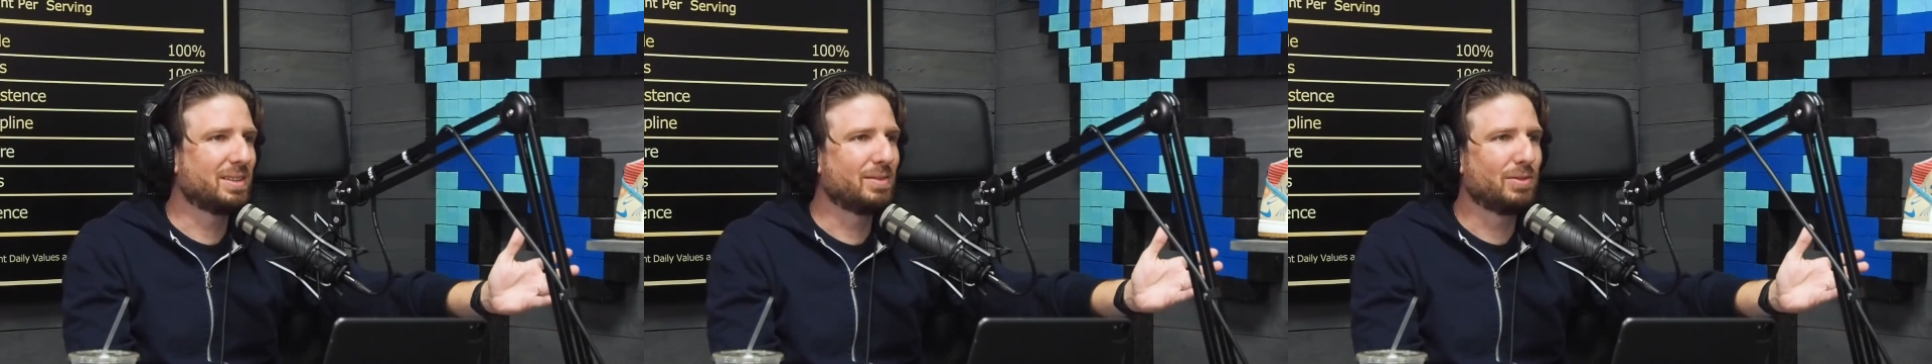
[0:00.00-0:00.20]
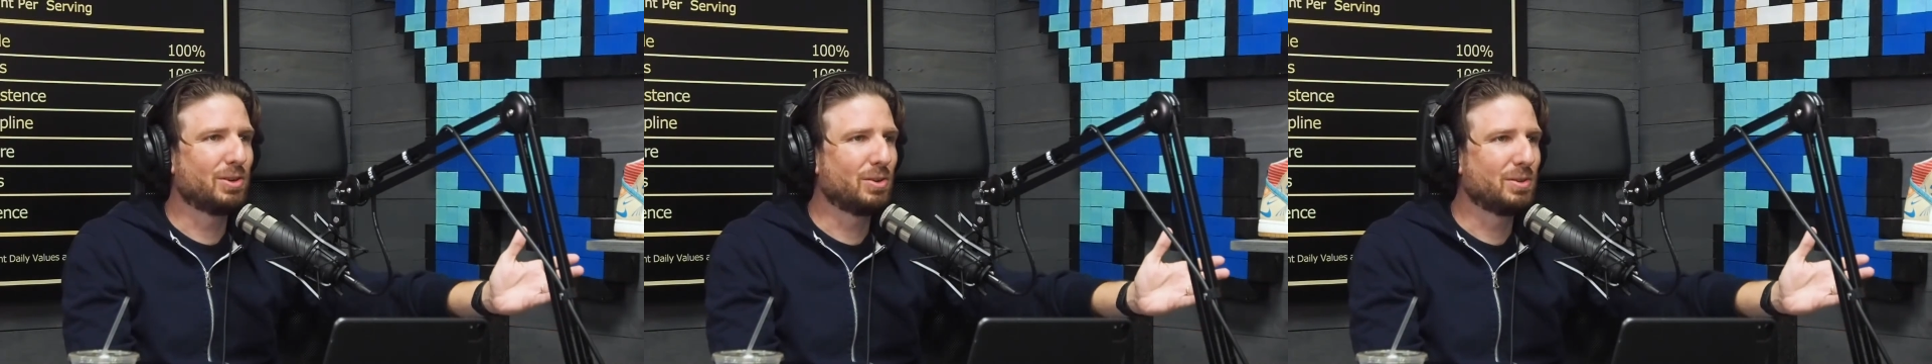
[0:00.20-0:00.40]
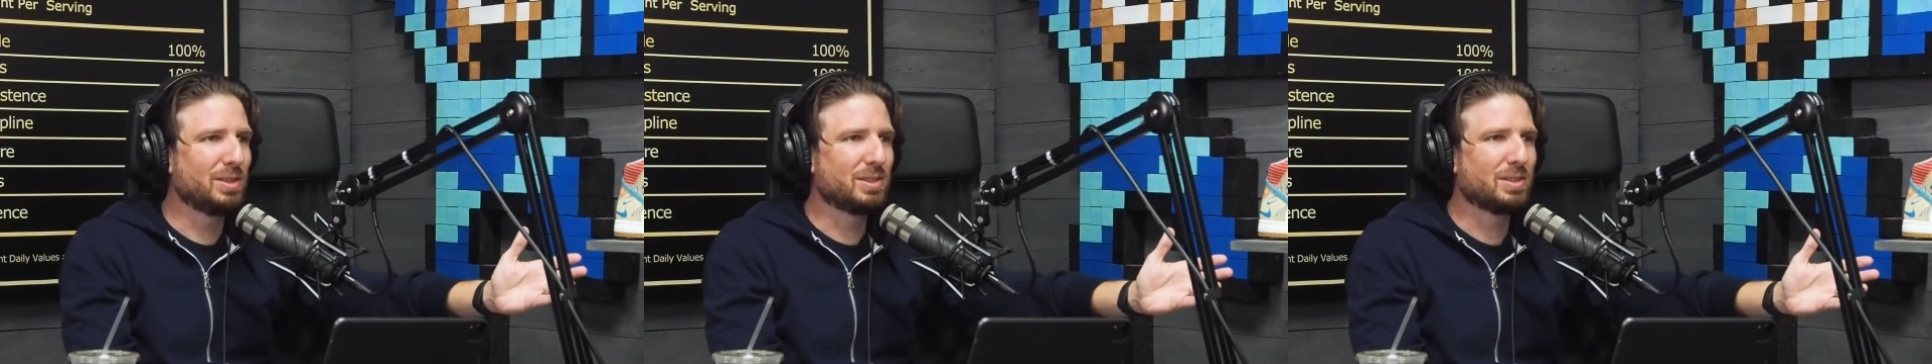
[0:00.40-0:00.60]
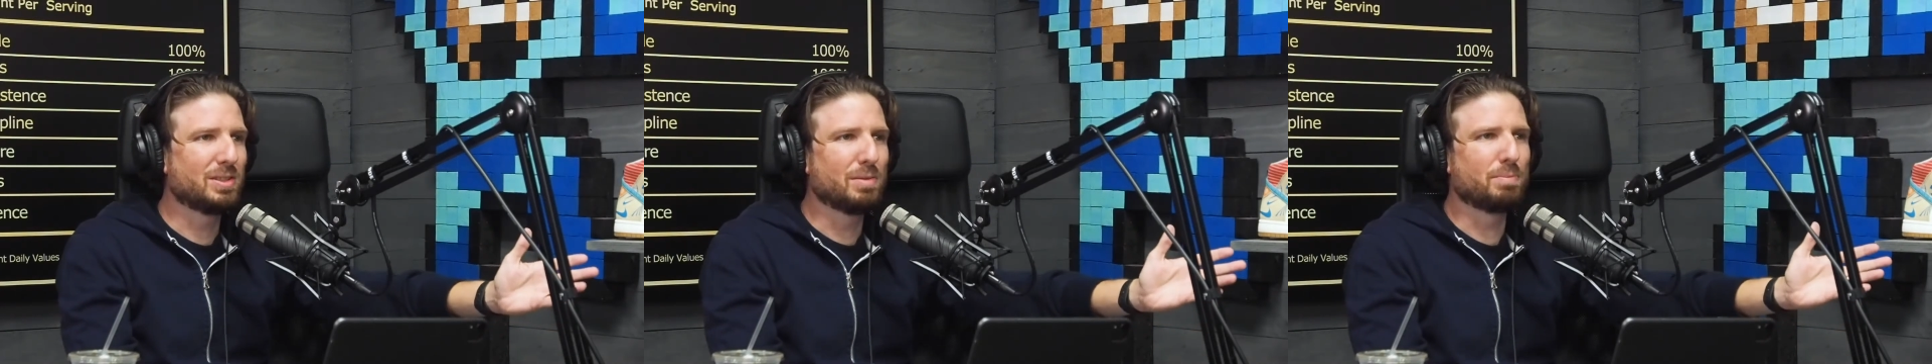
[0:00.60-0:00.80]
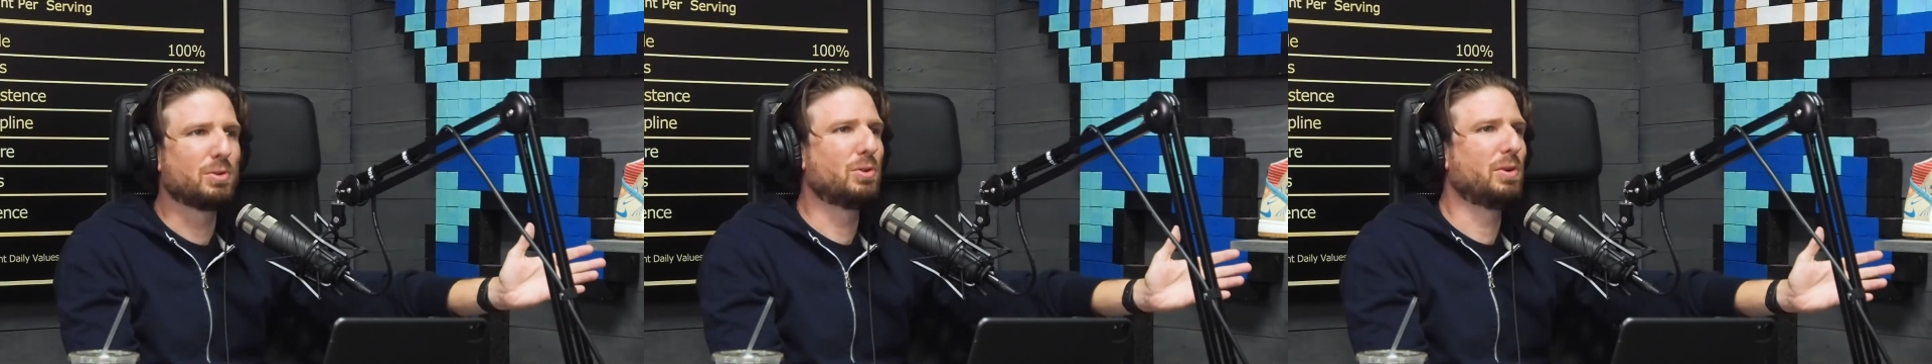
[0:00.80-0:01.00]
And if you don't need
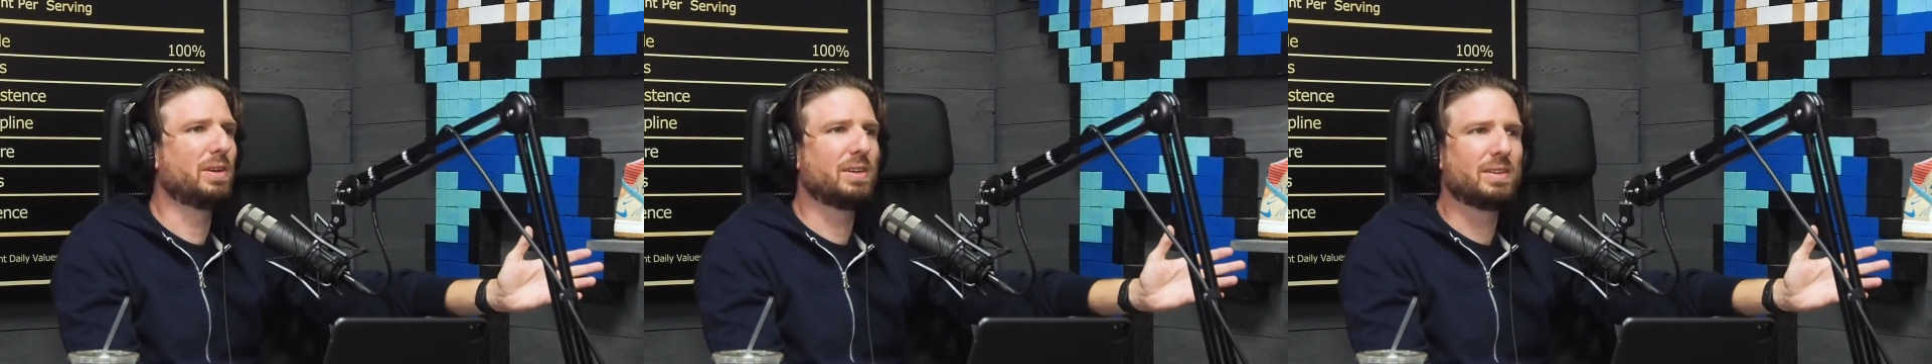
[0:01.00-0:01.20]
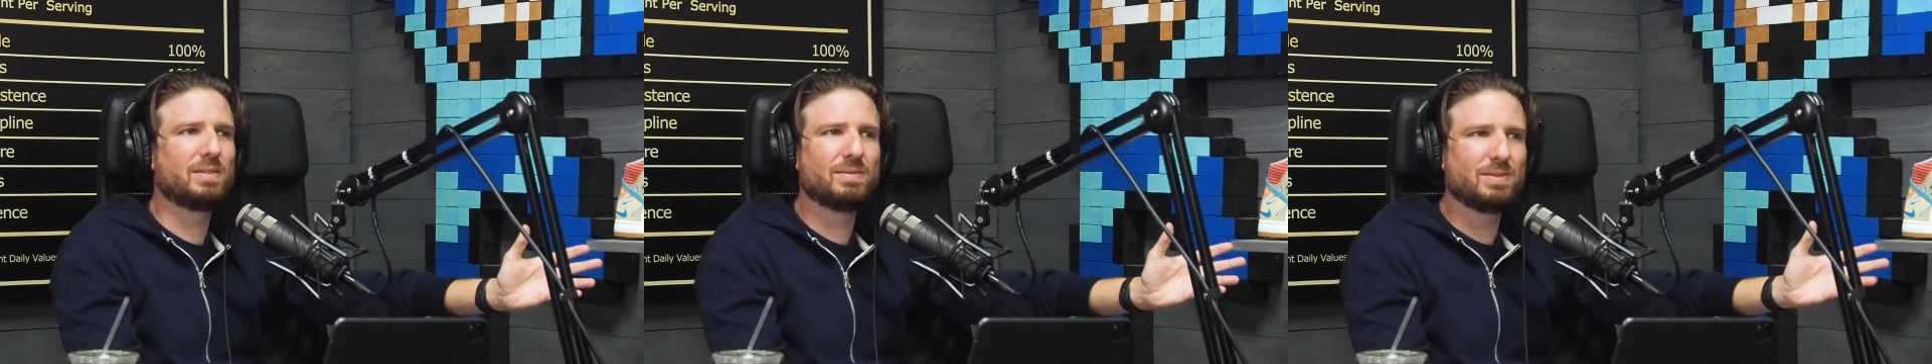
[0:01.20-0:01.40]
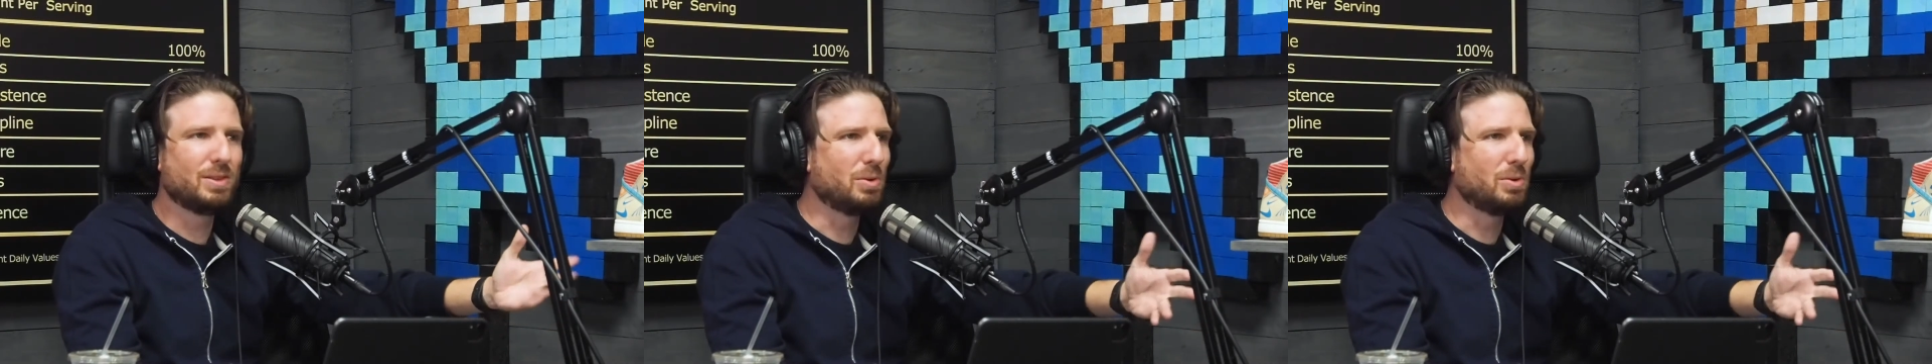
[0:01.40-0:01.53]
to deploy it,